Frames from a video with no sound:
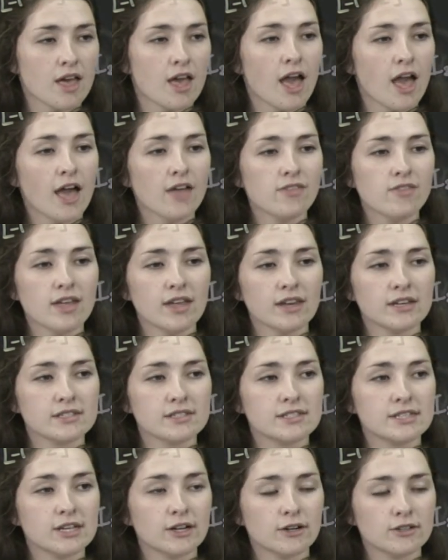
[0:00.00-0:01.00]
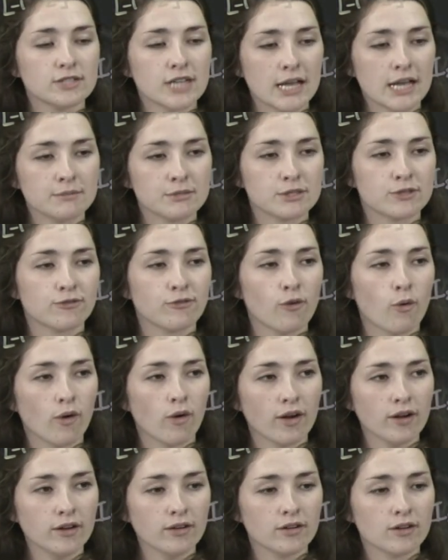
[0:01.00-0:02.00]
and then 0 times
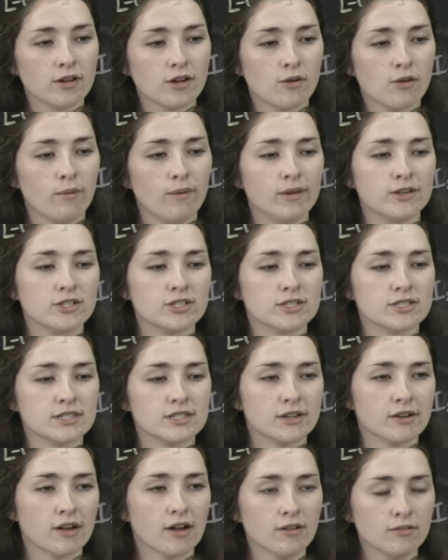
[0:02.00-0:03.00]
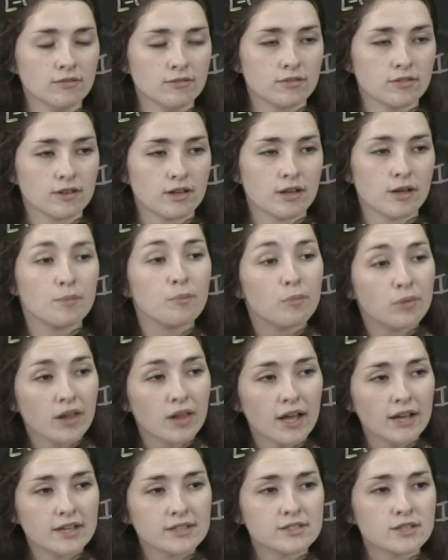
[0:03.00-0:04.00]
4, which is 0,
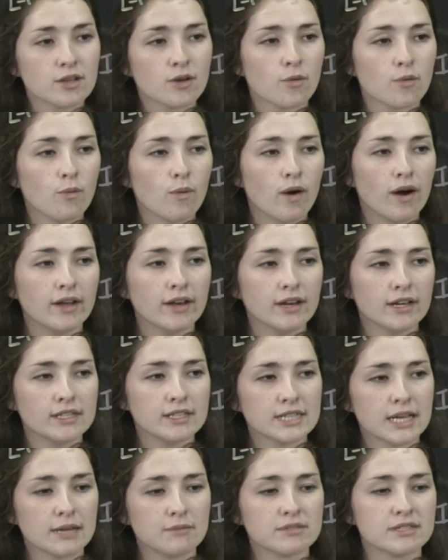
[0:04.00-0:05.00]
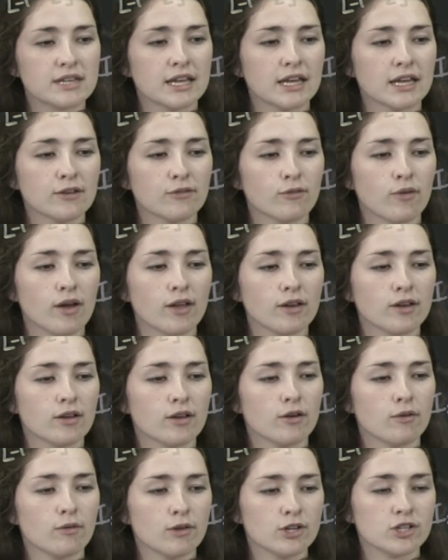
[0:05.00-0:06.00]
plus 1 times negative 1,
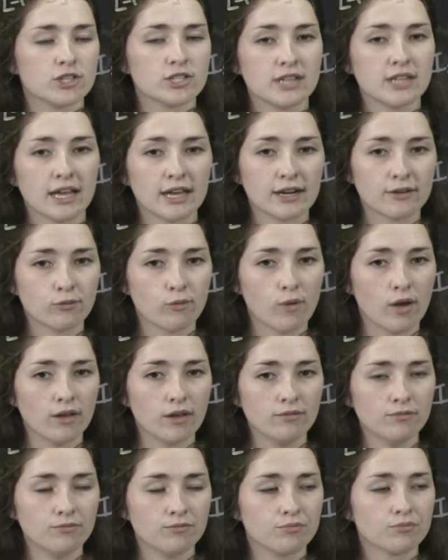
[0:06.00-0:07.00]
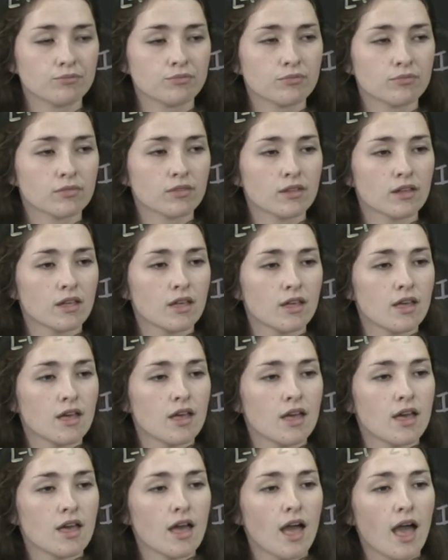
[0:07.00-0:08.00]
just negative 1.
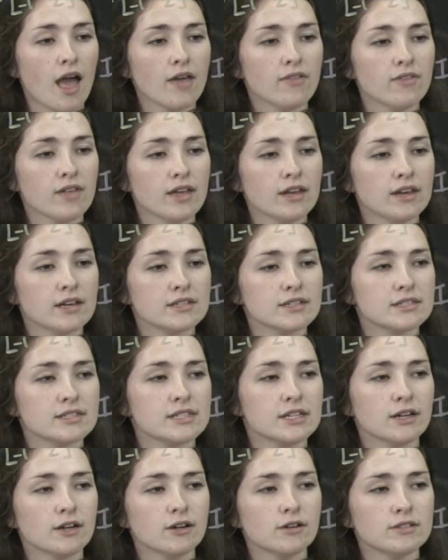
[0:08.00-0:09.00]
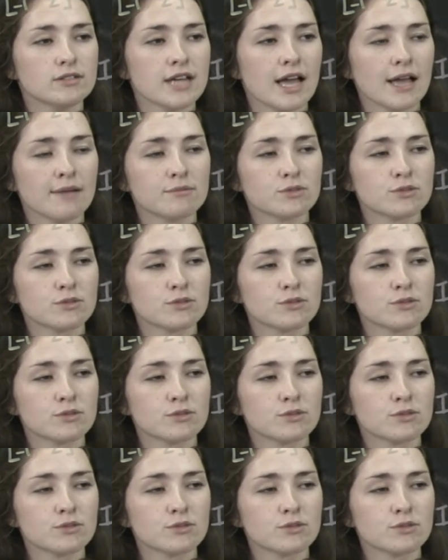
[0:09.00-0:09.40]
And then 0 times